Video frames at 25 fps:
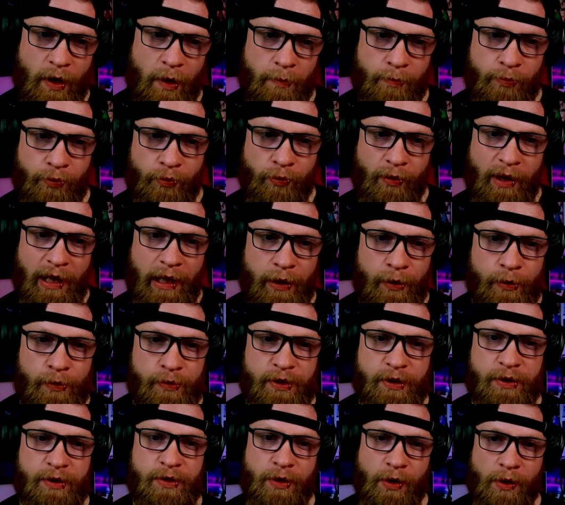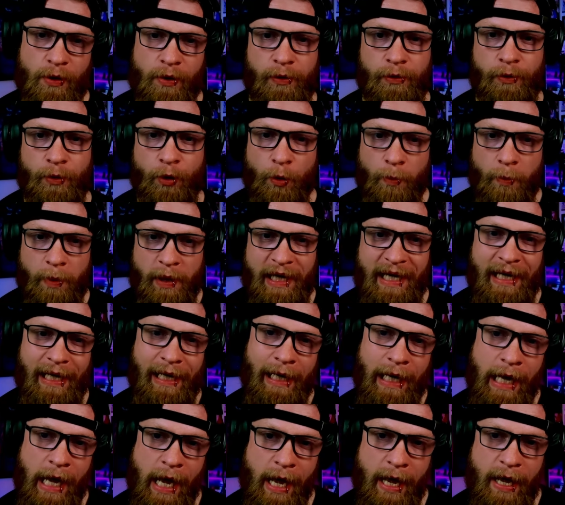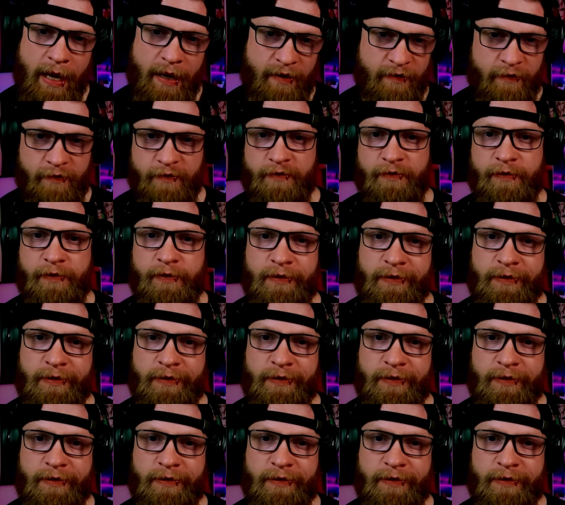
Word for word: Prelude to Dawn, opening alive.